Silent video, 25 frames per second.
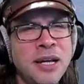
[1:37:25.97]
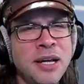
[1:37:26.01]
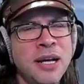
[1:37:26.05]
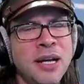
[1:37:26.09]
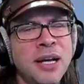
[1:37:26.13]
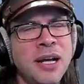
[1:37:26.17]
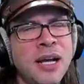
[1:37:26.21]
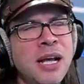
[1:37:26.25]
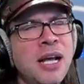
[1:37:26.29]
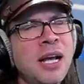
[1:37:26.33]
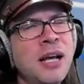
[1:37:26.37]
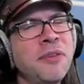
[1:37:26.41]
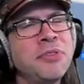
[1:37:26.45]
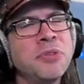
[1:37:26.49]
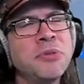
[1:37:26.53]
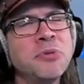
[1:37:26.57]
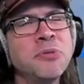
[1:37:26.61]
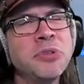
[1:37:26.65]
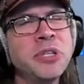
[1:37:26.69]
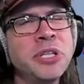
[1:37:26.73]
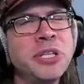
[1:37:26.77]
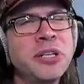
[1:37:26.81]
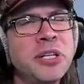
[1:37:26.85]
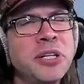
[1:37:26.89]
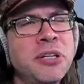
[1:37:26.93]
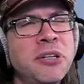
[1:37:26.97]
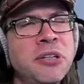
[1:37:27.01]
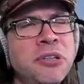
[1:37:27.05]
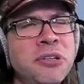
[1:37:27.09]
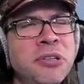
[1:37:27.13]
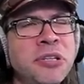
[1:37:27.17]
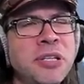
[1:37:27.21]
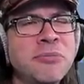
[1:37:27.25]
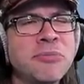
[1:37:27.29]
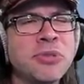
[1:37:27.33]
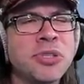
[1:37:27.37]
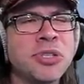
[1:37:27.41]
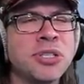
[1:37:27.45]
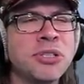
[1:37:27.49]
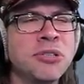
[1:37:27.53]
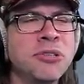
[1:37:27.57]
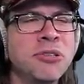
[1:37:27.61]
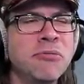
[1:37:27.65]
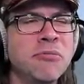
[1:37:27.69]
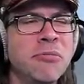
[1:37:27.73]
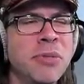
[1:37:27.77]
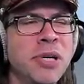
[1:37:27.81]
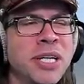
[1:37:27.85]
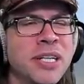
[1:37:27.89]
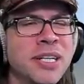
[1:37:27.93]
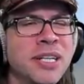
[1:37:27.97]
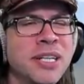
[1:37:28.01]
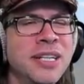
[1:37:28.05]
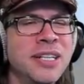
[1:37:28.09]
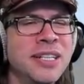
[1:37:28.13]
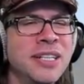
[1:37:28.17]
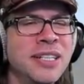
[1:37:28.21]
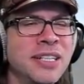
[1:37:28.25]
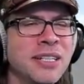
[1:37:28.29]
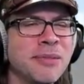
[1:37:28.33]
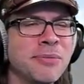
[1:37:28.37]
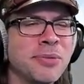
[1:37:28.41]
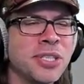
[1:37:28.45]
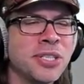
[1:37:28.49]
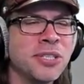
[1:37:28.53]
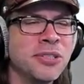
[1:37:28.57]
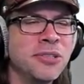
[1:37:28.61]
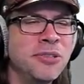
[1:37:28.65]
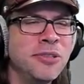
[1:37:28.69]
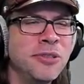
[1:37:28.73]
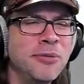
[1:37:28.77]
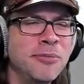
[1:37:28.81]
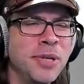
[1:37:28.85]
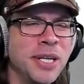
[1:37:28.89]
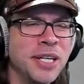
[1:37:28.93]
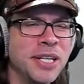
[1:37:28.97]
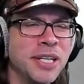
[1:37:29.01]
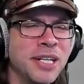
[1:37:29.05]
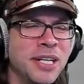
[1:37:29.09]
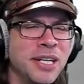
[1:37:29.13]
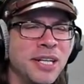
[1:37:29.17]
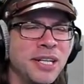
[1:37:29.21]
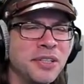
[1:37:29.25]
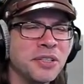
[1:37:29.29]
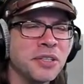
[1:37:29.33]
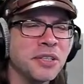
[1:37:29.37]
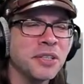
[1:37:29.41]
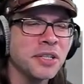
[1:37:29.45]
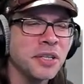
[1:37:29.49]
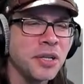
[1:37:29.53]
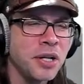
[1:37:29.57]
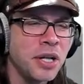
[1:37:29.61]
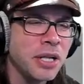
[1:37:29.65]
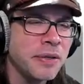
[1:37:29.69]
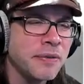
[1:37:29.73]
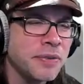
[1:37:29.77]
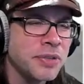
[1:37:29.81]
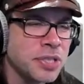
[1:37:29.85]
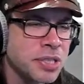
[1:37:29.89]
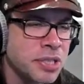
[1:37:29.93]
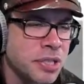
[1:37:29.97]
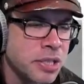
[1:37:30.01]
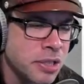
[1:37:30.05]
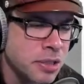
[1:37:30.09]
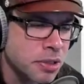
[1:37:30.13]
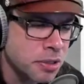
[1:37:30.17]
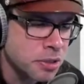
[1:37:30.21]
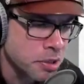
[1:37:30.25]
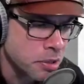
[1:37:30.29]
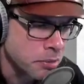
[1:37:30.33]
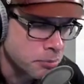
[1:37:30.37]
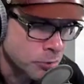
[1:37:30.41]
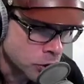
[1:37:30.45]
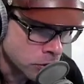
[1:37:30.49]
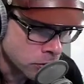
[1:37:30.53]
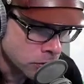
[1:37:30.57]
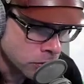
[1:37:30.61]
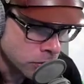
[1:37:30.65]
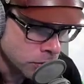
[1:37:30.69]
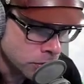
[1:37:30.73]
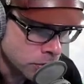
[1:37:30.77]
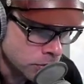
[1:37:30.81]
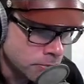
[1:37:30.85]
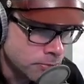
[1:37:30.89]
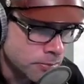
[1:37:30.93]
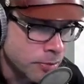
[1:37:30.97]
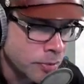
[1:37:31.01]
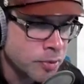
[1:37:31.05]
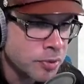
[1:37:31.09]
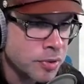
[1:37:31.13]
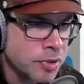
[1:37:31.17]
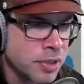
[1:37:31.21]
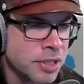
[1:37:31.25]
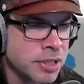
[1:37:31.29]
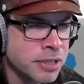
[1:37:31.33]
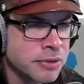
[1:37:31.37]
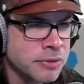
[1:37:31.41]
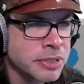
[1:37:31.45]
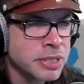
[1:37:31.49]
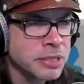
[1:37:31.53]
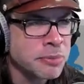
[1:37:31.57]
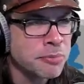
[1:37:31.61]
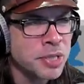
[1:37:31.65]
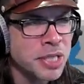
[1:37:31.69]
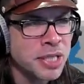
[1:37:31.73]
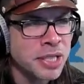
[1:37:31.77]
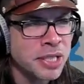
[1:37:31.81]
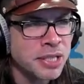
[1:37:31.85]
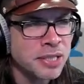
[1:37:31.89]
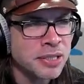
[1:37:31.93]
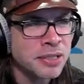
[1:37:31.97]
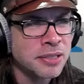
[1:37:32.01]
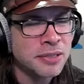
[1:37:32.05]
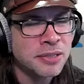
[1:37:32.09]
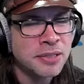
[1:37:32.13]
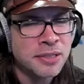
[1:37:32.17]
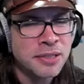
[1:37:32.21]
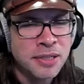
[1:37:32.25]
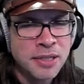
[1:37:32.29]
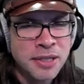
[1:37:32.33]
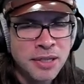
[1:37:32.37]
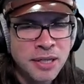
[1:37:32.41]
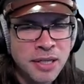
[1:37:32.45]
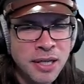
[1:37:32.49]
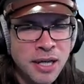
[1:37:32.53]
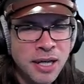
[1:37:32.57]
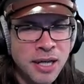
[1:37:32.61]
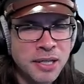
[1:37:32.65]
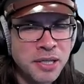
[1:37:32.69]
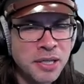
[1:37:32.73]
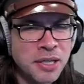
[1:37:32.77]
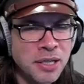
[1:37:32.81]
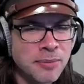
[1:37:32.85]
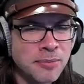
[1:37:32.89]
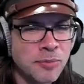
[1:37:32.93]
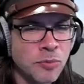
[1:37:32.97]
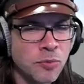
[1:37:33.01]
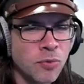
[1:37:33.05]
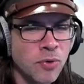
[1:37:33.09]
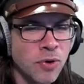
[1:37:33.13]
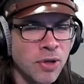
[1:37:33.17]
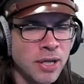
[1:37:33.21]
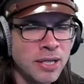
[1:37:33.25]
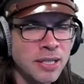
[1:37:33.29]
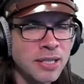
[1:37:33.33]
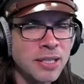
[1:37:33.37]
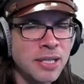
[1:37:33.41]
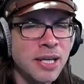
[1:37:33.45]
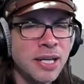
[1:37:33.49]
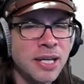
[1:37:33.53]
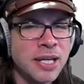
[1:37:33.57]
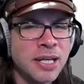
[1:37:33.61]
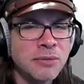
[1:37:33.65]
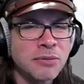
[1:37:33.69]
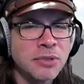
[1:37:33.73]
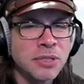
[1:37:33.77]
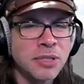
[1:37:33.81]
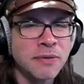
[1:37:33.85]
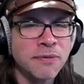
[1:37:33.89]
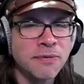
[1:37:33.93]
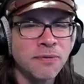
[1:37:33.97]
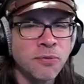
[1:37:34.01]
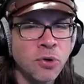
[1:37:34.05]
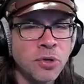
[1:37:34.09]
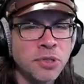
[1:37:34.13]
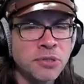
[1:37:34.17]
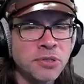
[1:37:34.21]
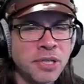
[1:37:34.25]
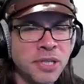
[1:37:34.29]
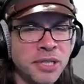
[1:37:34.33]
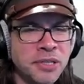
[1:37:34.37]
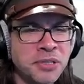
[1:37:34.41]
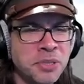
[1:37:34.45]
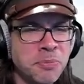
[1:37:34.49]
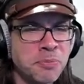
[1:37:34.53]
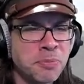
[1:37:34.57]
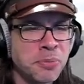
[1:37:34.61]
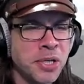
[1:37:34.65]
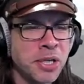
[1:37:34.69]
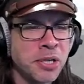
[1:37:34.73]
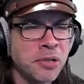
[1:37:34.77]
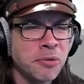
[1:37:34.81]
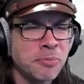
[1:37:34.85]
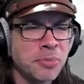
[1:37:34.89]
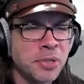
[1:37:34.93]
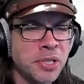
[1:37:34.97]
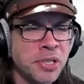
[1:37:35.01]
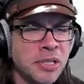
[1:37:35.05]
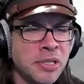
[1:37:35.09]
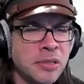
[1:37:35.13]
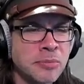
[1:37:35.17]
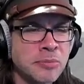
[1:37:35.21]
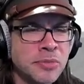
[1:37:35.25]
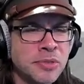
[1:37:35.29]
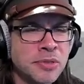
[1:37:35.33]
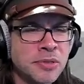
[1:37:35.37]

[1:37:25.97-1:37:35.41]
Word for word: I have to reload. I'm shooting my gun. I'm shooting my gun. And then all of a sudden, kaboom. And it was me. I hit him right on the head with a 4,000 pound bomb.